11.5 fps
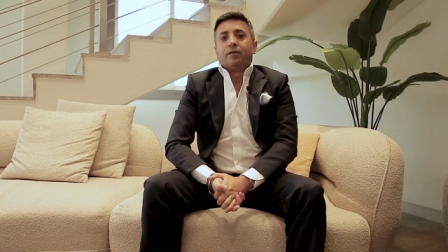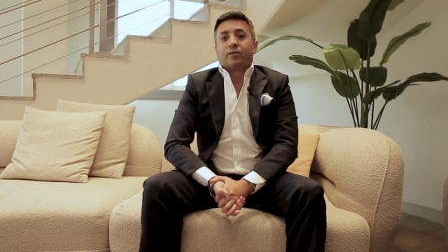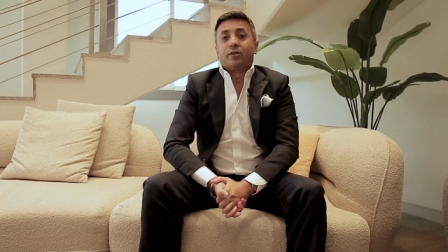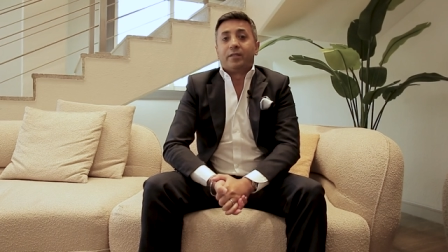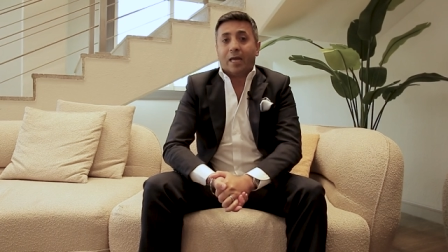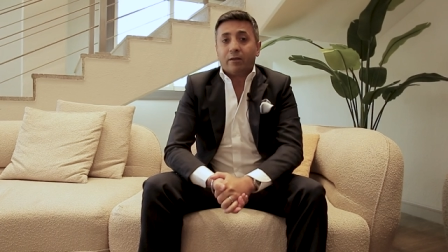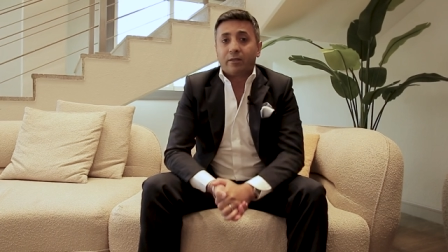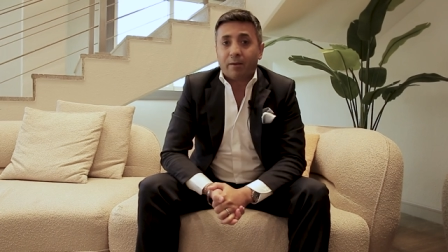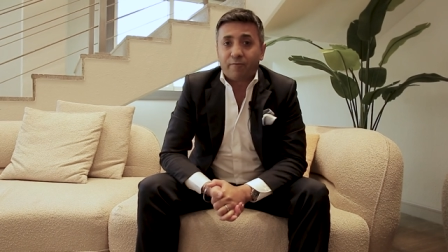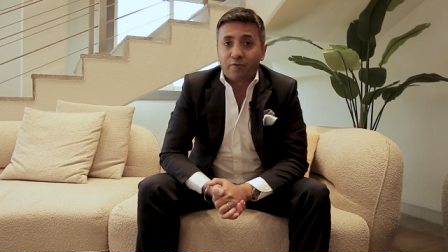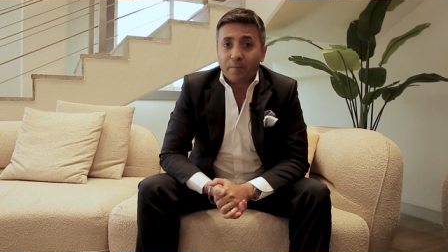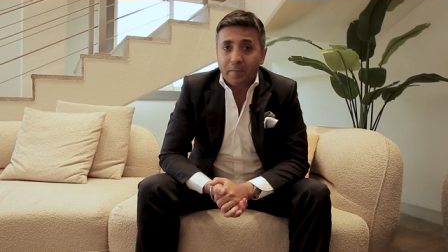So
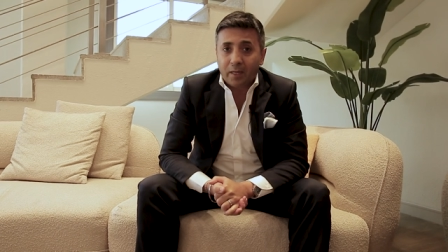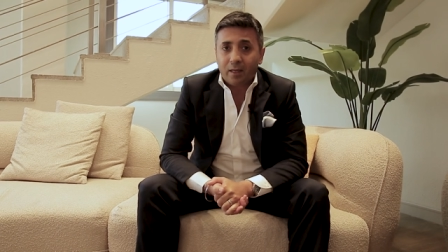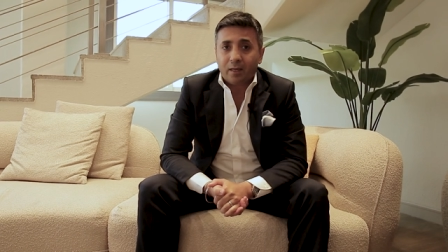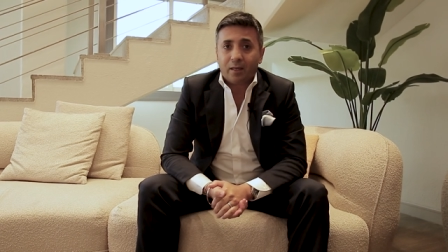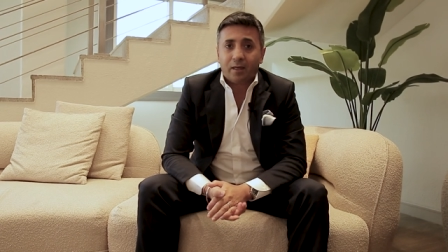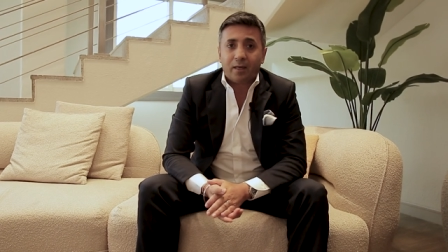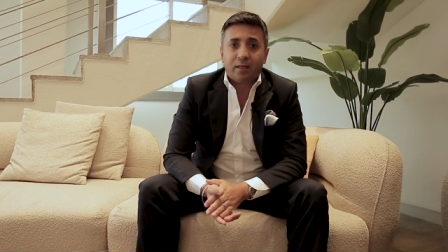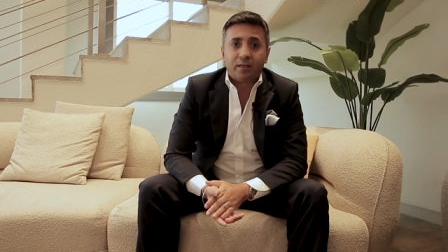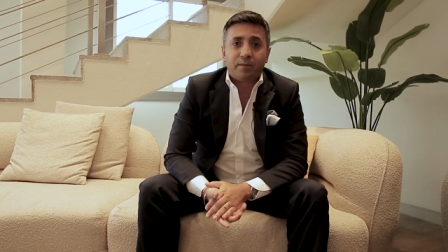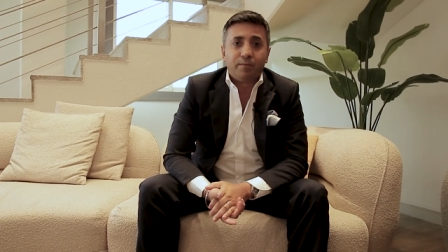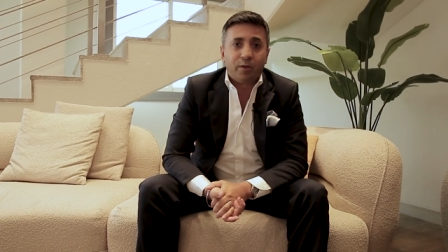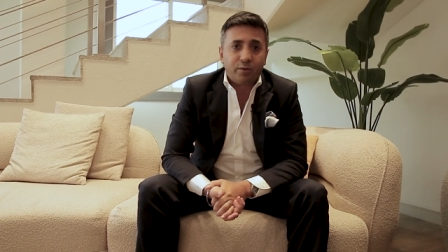downtime for me
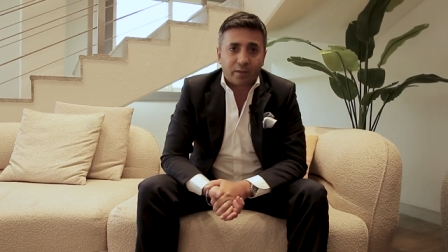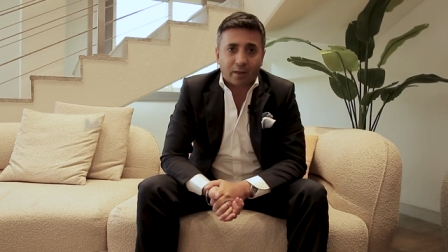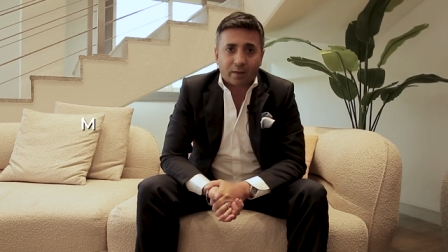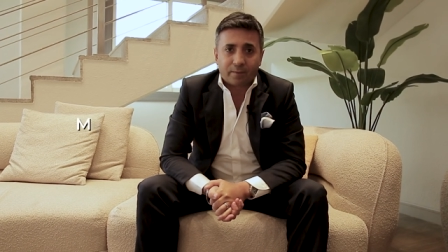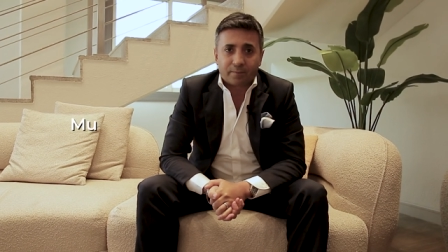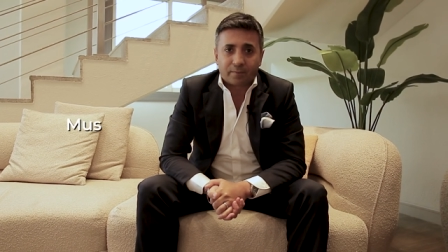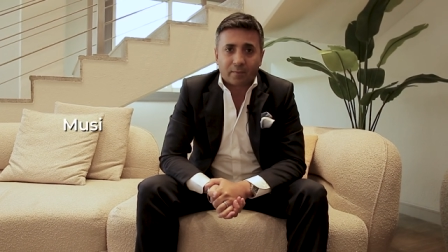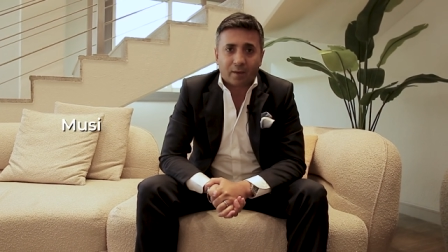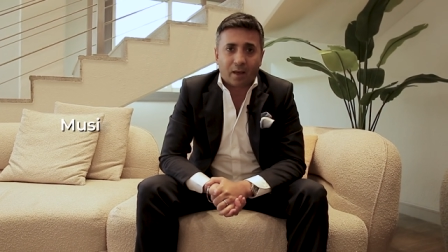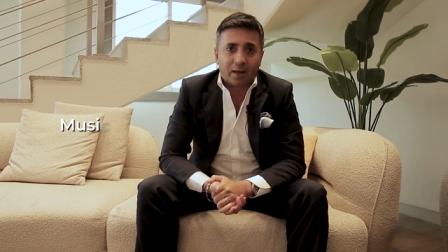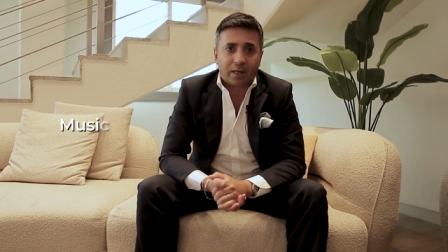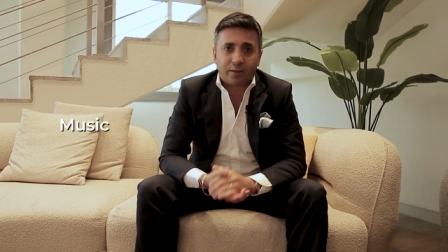is music.
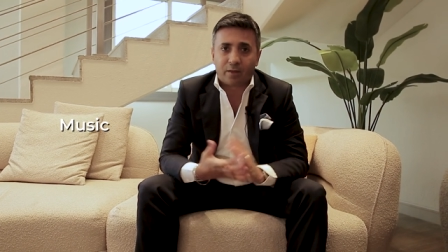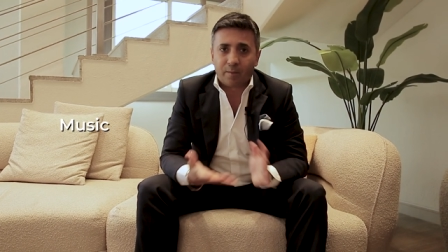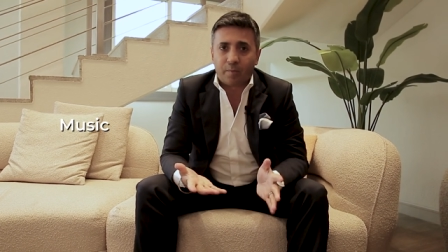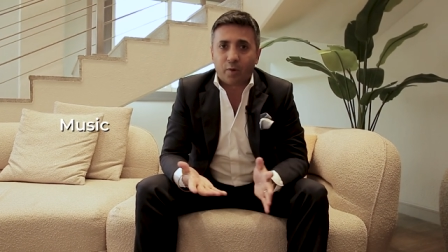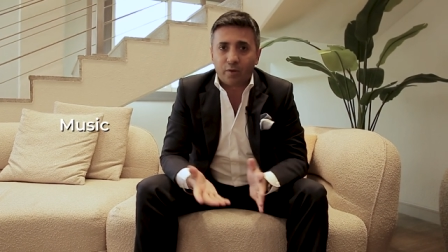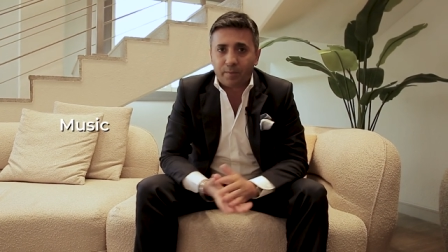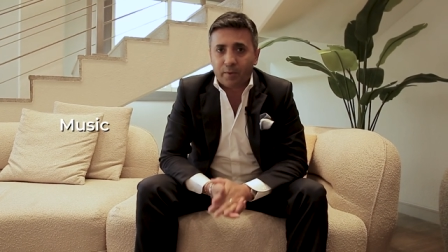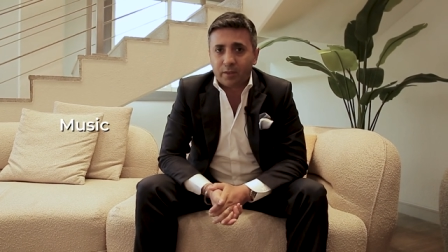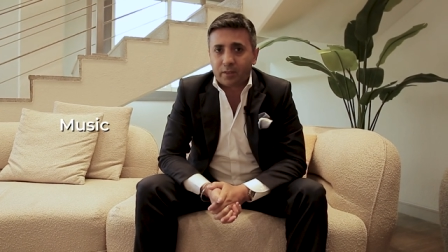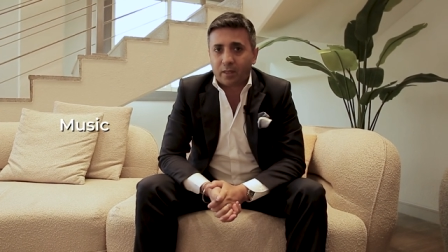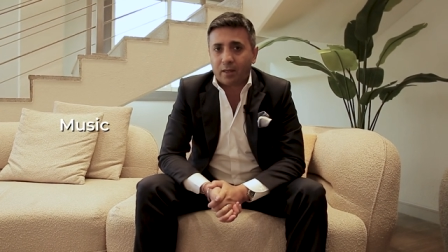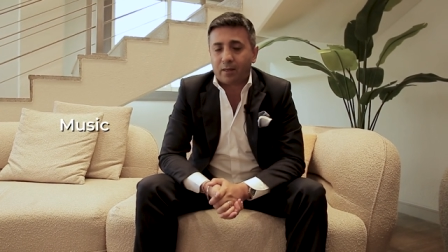I like to compose
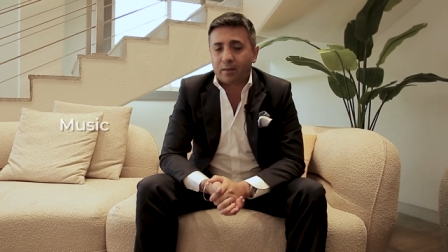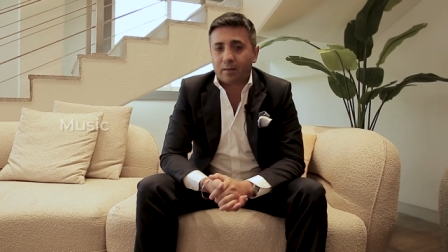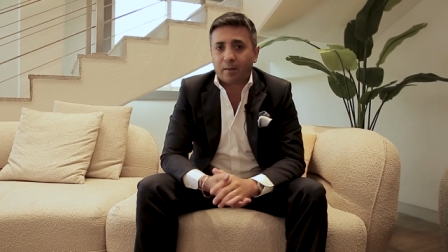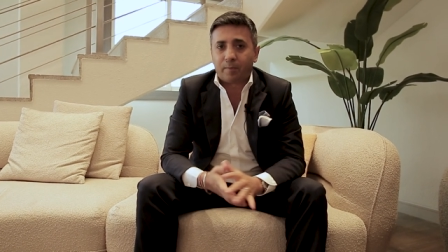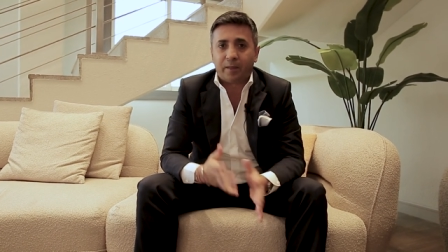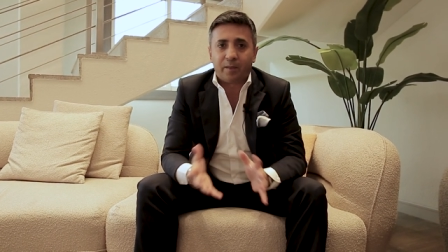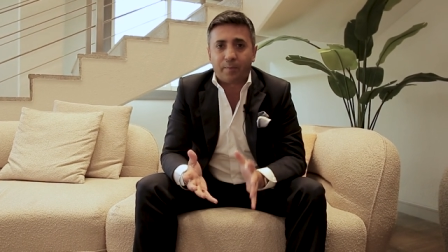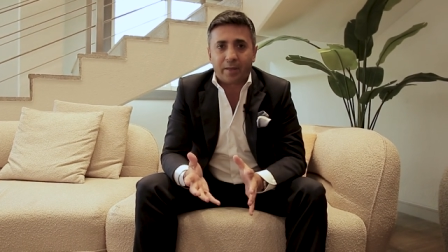music play the